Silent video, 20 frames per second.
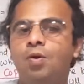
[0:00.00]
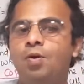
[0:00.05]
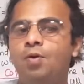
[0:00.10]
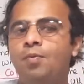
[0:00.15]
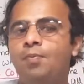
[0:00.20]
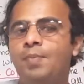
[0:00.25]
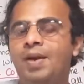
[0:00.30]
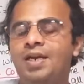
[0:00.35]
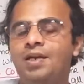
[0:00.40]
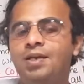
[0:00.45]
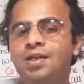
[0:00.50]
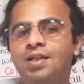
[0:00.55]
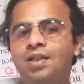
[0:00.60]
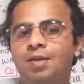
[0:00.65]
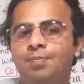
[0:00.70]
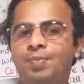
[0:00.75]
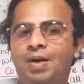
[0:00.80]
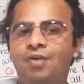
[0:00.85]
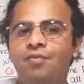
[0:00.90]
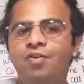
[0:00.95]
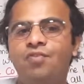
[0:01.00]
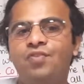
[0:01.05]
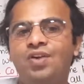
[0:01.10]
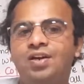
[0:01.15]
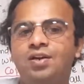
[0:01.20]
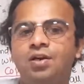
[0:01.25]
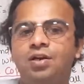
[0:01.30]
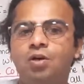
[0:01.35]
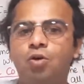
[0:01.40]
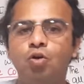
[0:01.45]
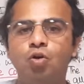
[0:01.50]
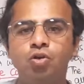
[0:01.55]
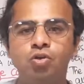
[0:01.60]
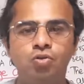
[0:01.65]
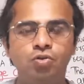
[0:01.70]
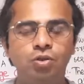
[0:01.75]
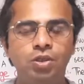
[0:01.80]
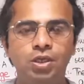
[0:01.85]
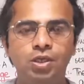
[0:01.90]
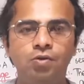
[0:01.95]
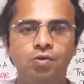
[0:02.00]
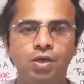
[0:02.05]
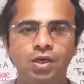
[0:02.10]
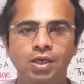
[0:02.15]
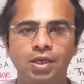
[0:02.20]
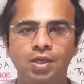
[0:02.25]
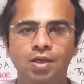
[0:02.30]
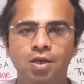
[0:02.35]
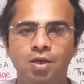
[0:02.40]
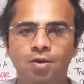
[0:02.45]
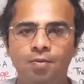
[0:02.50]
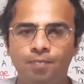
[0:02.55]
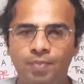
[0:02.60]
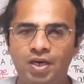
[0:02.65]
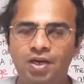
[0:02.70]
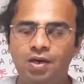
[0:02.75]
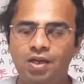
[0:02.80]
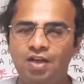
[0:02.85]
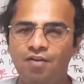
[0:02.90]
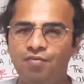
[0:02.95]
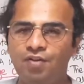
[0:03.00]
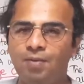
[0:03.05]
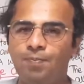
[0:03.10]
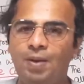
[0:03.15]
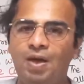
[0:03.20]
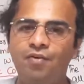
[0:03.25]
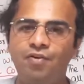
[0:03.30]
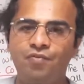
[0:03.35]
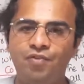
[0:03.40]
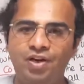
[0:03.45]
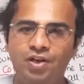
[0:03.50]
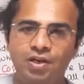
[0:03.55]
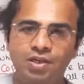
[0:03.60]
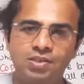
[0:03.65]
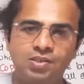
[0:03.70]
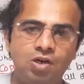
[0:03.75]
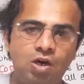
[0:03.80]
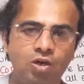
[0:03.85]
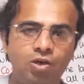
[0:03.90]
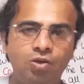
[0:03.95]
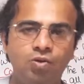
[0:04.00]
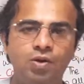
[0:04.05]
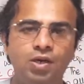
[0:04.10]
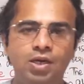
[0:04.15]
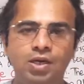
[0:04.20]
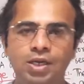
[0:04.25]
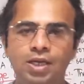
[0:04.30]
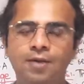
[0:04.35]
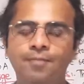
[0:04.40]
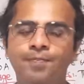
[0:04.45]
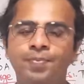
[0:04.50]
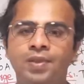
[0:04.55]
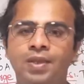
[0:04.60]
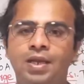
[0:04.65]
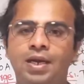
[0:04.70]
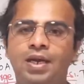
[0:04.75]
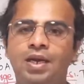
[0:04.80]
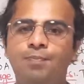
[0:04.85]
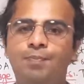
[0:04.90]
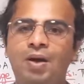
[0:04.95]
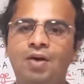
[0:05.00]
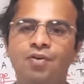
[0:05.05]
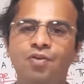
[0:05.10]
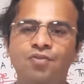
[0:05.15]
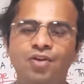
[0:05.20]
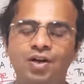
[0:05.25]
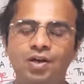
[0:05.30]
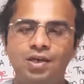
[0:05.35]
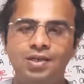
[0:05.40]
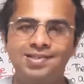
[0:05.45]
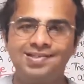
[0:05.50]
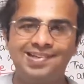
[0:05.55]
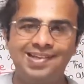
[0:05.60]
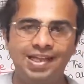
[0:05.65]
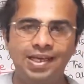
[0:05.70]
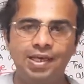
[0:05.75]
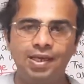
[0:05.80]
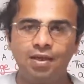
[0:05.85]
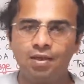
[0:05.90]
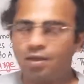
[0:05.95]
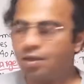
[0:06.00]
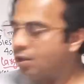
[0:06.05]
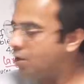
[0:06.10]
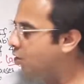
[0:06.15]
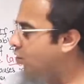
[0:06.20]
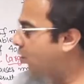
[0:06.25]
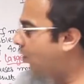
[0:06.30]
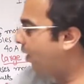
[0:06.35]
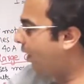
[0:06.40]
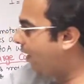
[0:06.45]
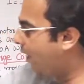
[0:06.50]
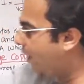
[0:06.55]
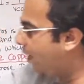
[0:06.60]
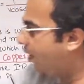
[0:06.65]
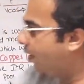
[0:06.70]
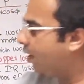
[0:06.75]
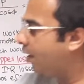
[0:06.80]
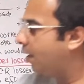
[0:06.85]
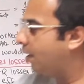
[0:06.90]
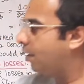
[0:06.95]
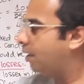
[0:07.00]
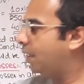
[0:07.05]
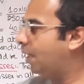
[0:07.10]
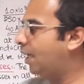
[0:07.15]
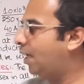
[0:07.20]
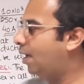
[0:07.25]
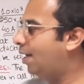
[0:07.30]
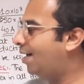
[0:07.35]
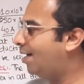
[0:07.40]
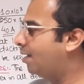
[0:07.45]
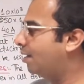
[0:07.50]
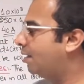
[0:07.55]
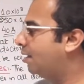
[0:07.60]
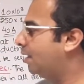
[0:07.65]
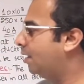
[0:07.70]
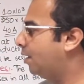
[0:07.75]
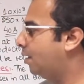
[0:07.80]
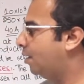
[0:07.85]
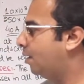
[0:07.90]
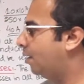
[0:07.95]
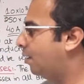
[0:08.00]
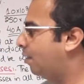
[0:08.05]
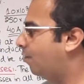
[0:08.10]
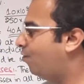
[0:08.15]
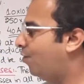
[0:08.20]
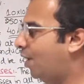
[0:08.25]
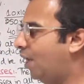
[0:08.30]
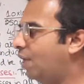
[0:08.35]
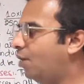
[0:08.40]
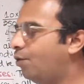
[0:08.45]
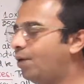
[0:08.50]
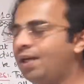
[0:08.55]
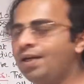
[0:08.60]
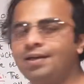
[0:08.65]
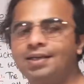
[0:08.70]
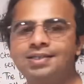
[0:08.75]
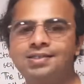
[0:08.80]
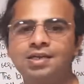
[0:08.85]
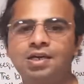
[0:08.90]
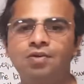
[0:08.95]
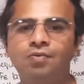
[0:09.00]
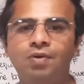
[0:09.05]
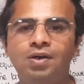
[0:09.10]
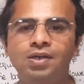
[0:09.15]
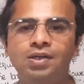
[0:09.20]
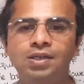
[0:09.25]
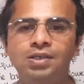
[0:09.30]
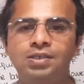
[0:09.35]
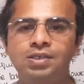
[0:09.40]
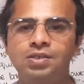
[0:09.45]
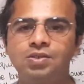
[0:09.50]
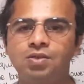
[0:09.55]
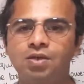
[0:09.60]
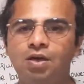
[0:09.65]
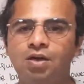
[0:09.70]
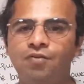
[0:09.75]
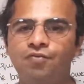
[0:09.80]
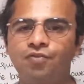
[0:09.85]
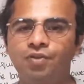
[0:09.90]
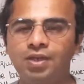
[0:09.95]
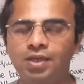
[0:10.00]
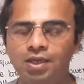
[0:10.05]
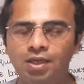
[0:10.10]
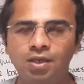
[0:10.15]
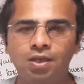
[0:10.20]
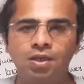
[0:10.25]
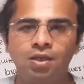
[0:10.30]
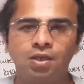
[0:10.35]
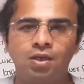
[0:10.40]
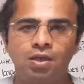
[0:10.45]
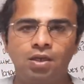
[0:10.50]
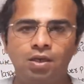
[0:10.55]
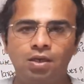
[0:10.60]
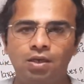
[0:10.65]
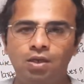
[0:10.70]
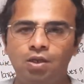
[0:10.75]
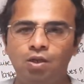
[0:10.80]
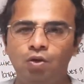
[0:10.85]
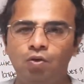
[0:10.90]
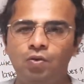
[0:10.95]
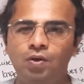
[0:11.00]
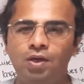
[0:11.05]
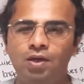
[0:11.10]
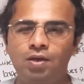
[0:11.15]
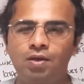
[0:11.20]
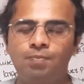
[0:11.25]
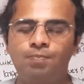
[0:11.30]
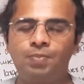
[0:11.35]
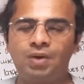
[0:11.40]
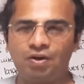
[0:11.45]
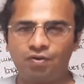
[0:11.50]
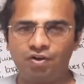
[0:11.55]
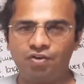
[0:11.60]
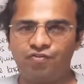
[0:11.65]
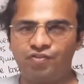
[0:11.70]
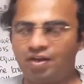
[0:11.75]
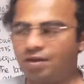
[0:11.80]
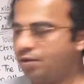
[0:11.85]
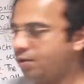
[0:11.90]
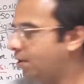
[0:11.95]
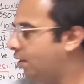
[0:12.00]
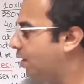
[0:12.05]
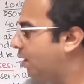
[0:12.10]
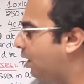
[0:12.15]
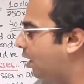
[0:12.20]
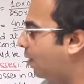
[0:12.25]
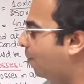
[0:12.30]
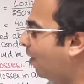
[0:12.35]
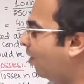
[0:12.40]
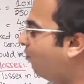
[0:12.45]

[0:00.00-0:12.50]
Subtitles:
maintain the power factor close to the unity. But if the power factor is not unity and power factor is lagging, so here there are the following disadvantages of the lower power factor. Number